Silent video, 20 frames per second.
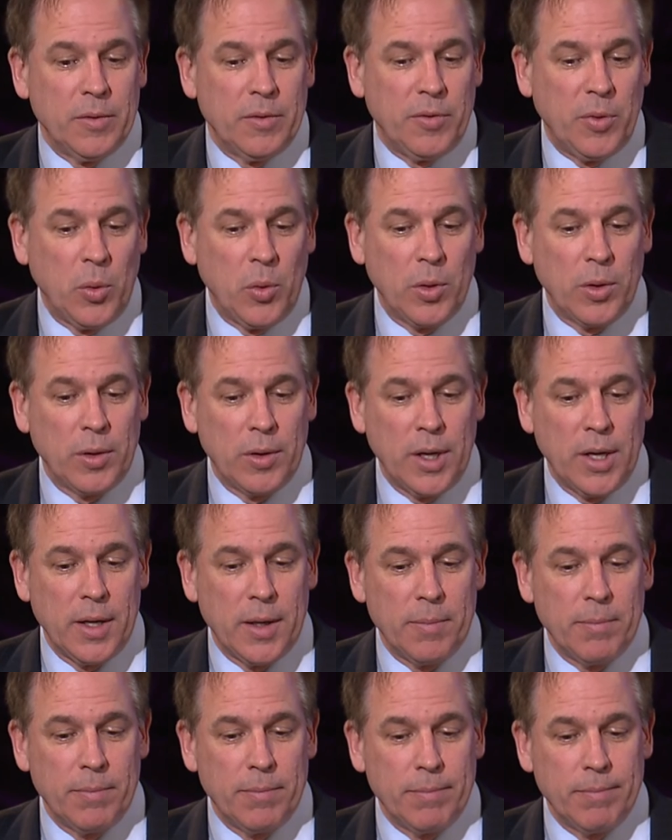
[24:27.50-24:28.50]
for
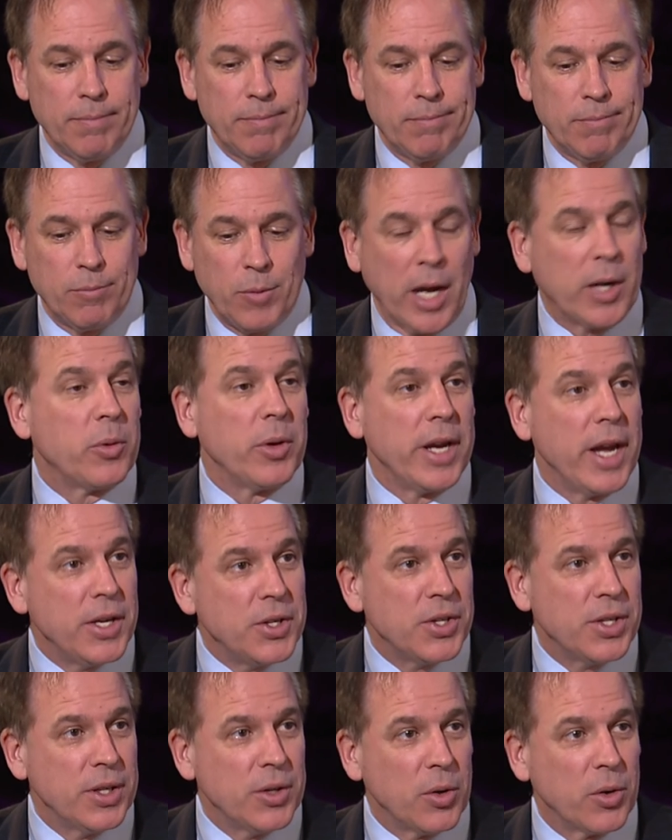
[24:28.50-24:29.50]
uh,
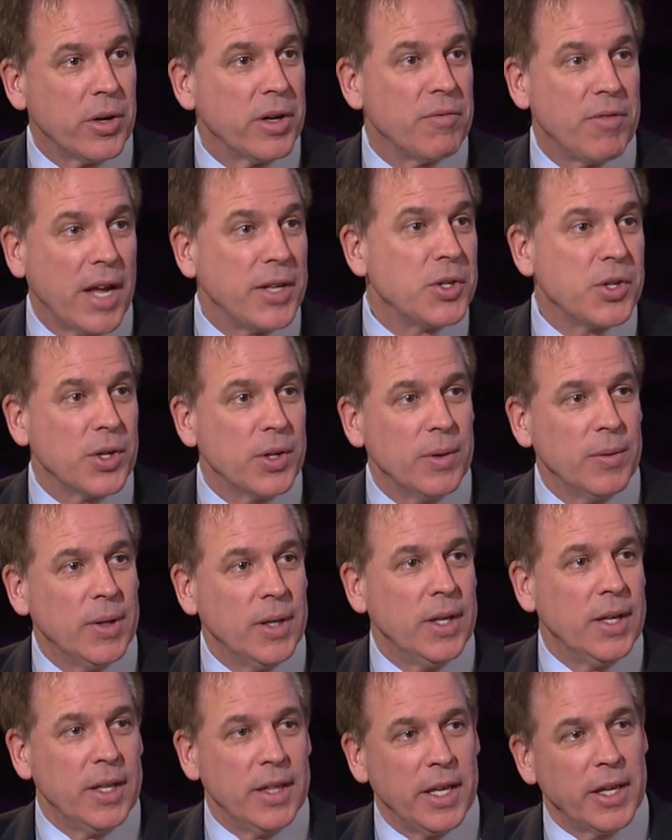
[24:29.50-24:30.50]
recreation or adventure,
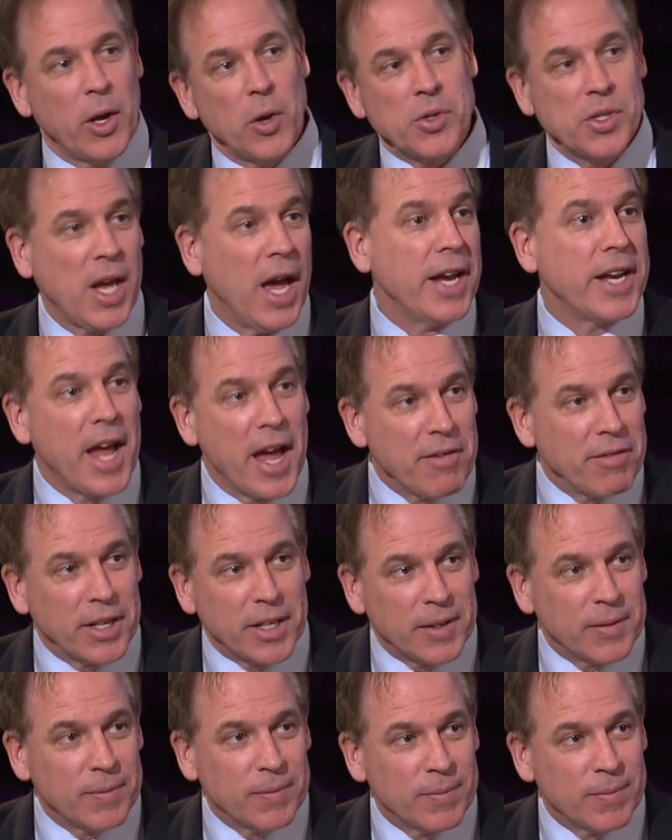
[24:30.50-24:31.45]
they go skydiving.